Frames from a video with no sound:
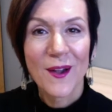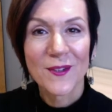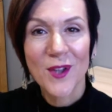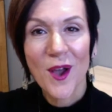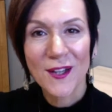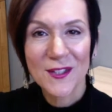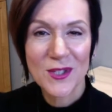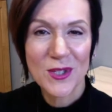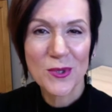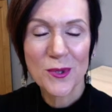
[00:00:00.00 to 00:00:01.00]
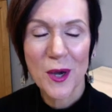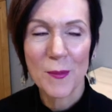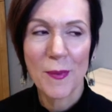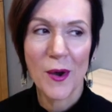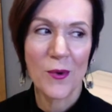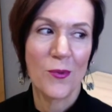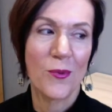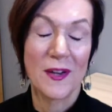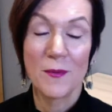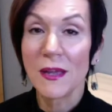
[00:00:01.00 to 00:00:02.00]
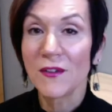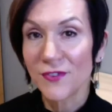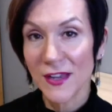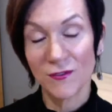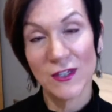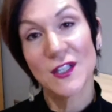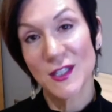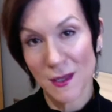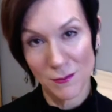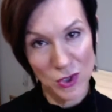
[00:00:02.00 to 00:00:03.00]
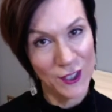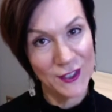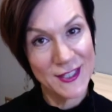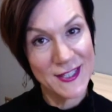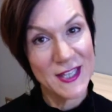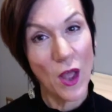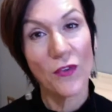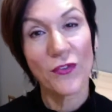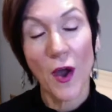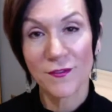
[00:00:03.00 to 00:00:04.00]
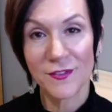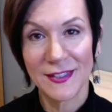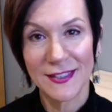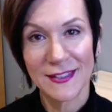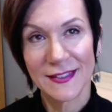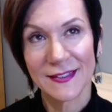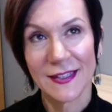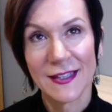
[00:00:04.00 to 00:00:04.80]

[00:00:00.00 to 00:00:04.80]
talk to you about one of my favorite subjects, self-confidence.